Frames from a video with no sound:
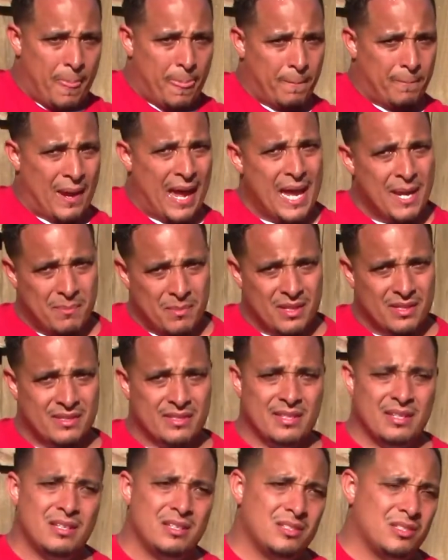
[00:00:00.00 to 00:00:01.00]

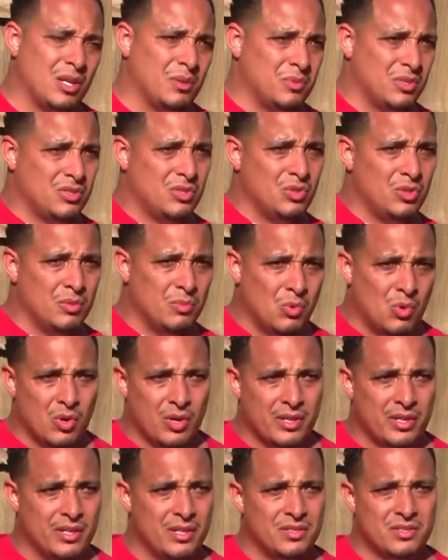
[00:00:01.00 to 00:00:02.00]
payments subject to the
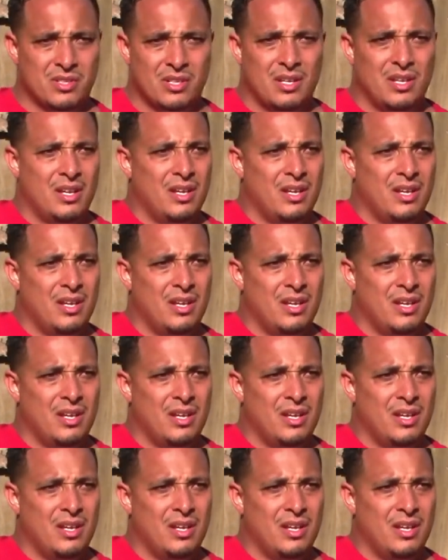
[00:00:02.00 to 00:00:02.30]
mortgage,